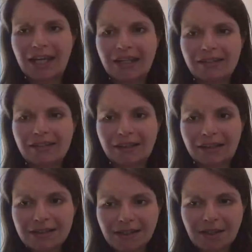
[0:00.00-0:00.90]
And
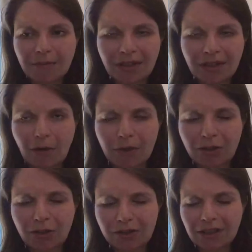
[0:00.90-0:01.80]
uh, this is something that we're
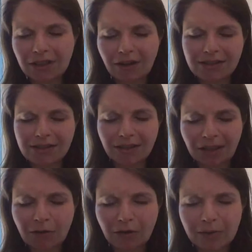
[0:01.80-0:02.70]
currently not
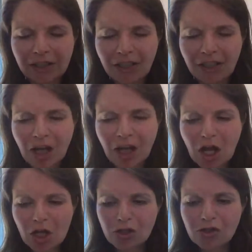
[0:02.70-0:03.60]
seeing globally.
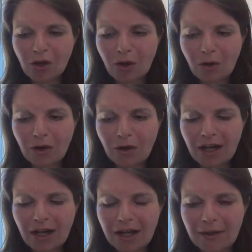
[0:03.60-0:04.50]
So
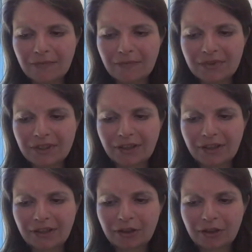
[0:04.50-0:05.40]
um,
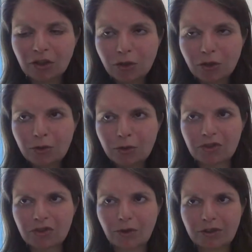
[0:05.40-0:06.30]
the, the use
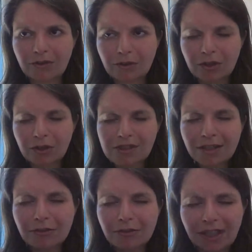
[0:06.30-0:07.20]
or, or
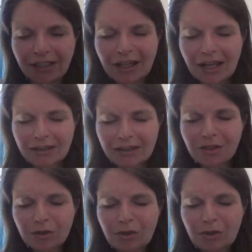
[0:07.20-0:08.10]
considering the
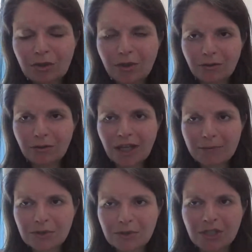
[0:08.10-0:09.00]
CO2 that you
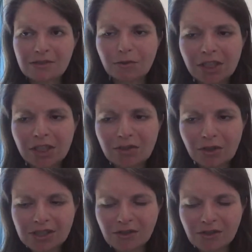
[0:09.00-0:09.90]
capture as a
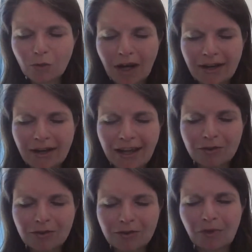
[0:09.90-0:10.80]
resource is one
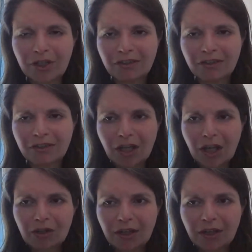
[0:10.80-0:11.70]
entry point
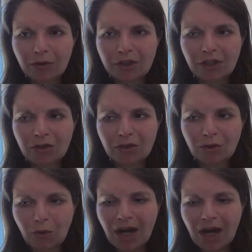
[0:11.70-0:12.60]
in order
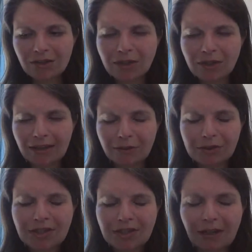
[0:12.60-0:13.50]
to, to get
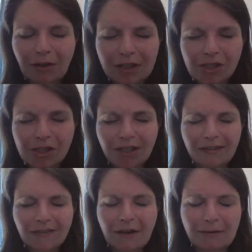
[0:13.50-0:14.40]
those
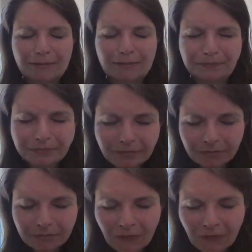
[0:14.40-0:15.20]
technologies um,